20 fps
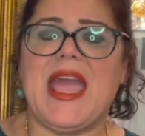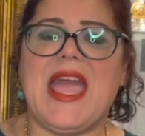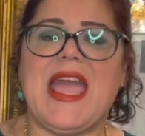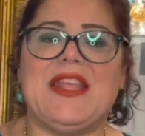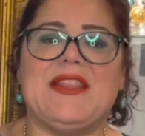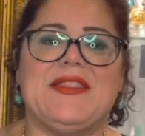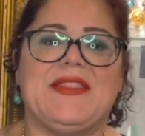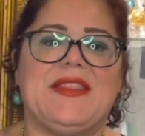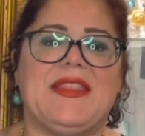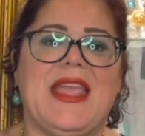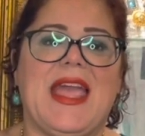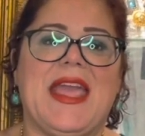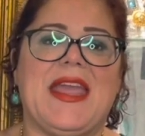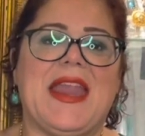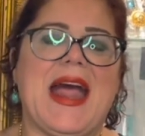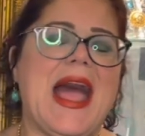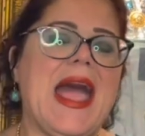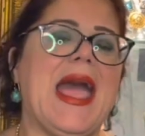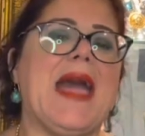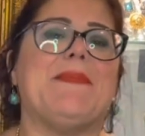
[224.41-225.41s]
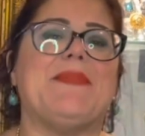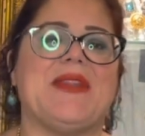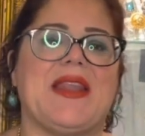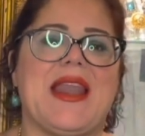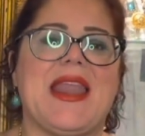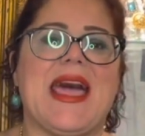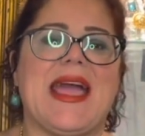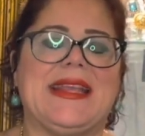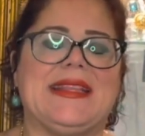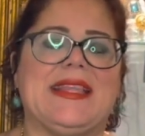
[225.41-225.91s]
And I happen to
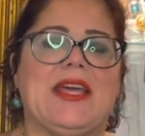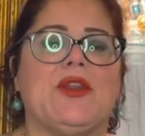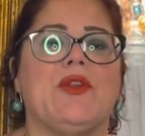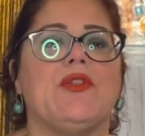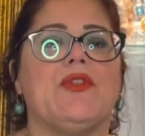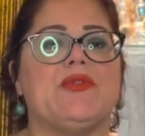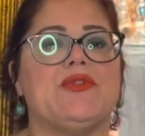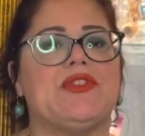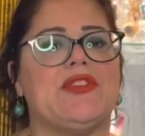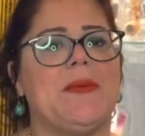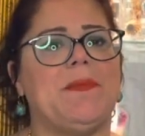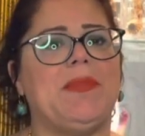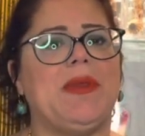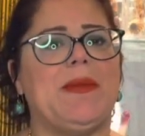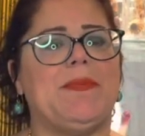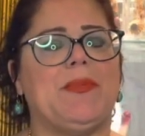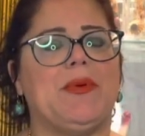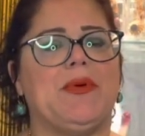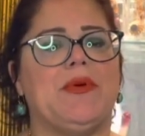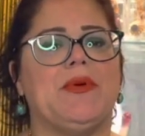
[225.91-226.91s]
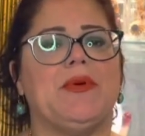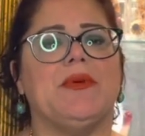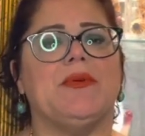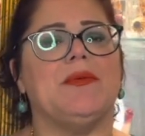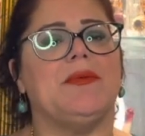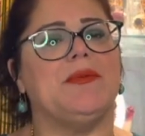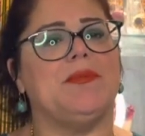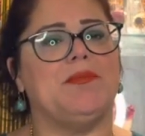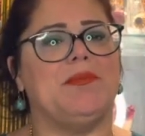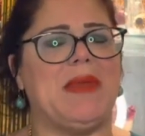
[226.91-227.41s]
like that, although some people
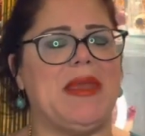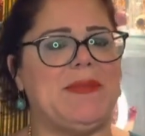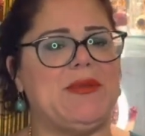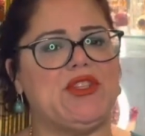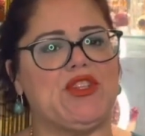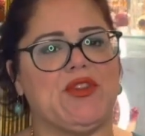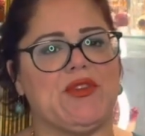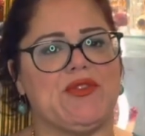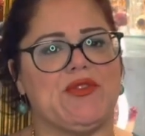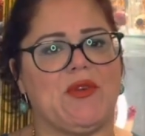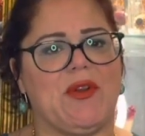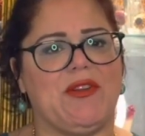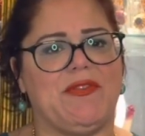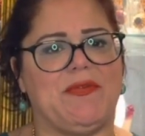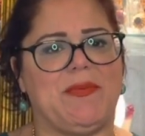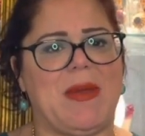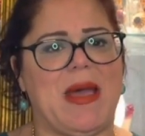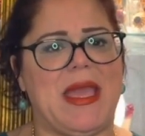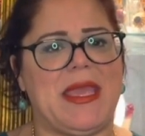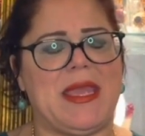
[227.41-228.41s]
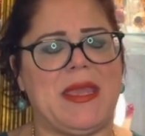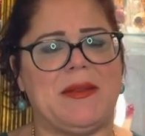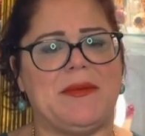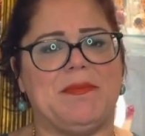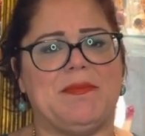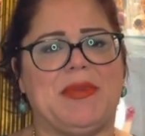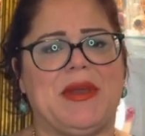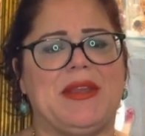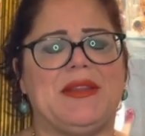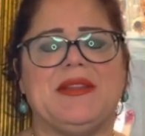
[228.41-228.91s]
may be turned off by it,
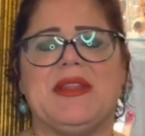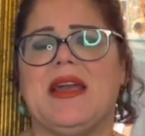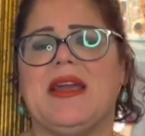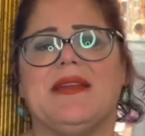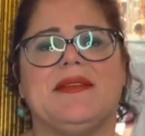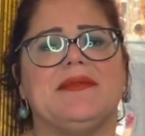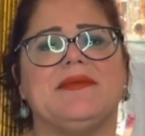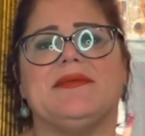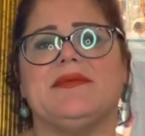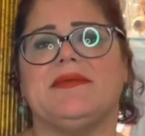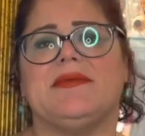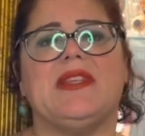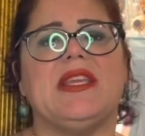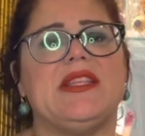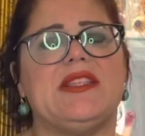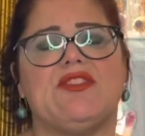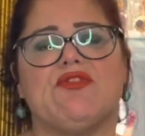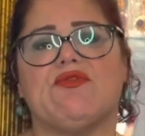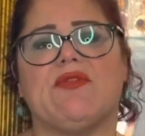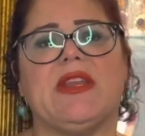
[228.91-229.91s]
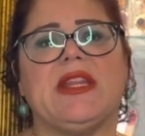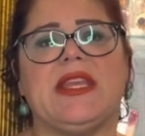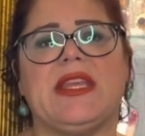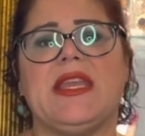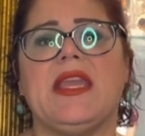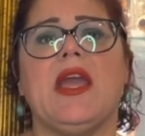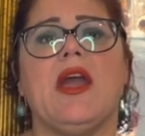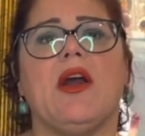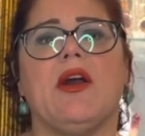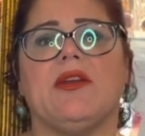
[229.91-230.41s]
but it's
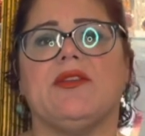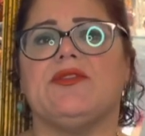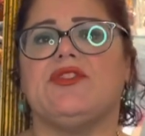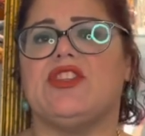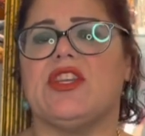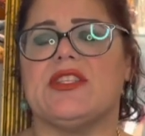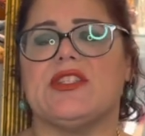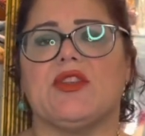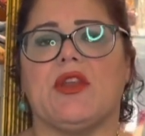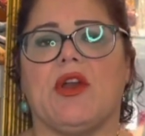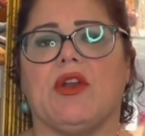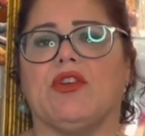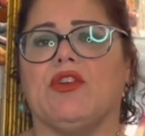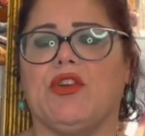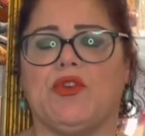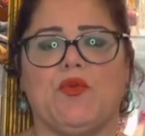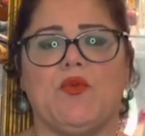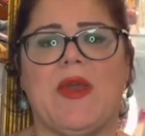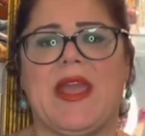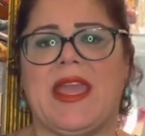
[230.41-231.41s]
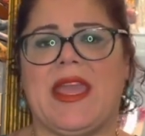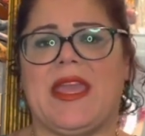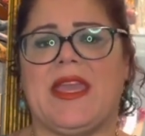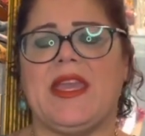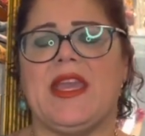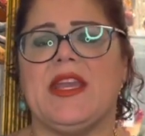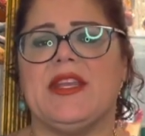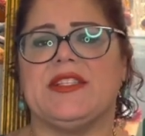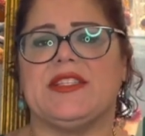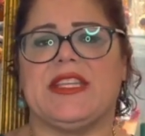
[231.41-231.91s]
really just a good
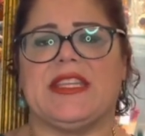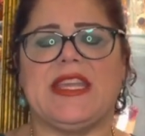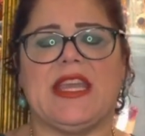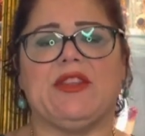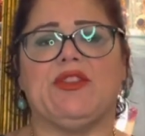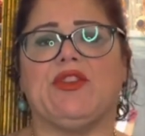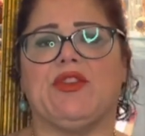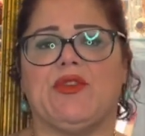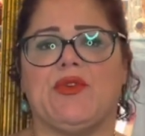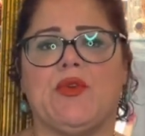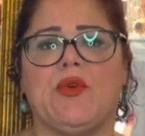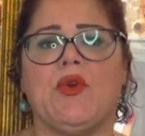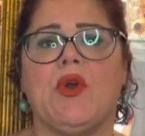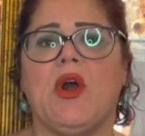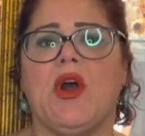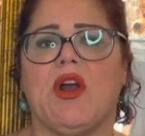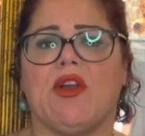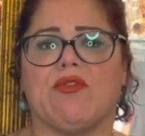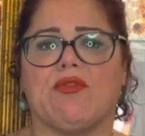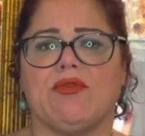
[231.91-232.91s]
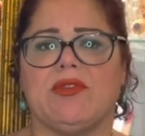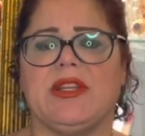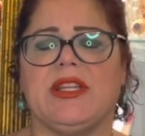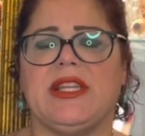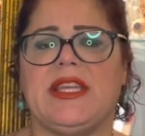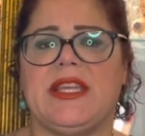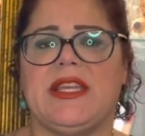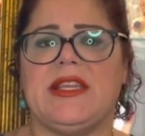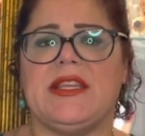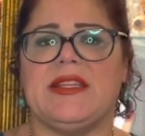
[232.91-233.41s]
way to get through a
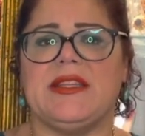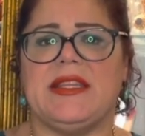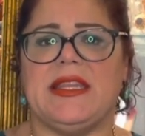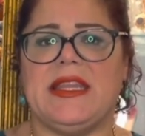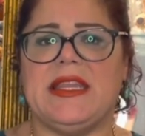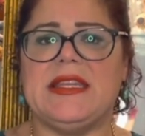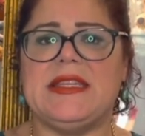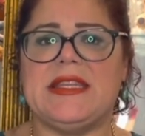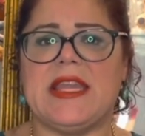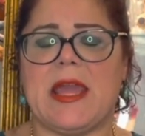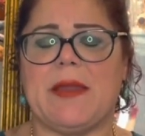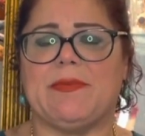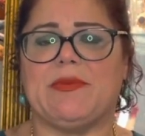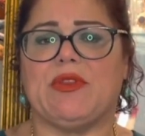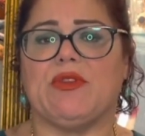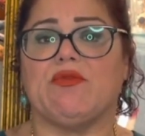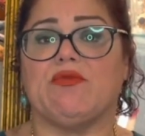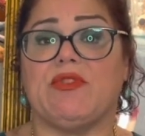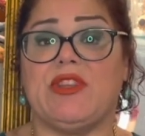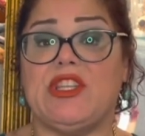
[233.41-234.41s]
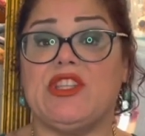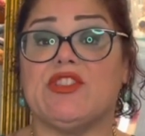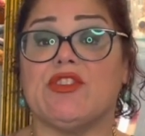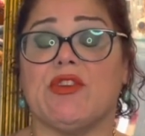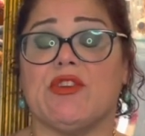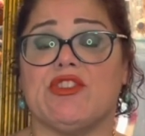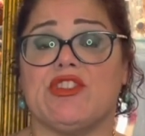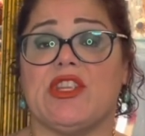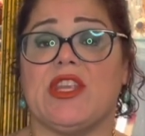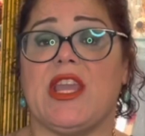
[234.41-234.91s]
really in-depth
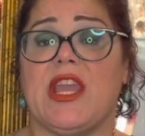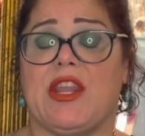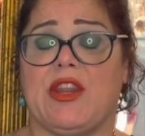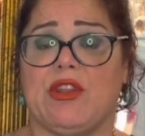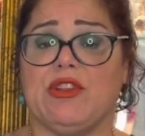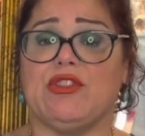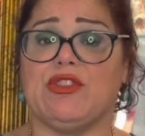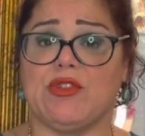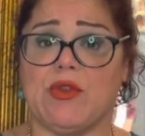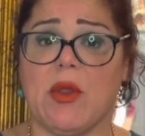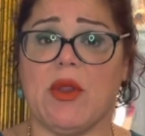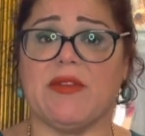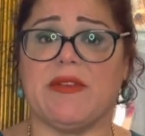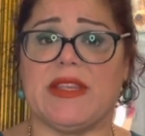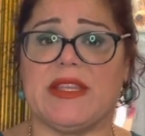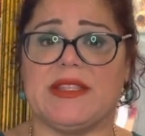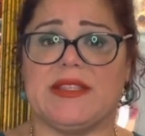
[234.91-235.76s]
research and her stories.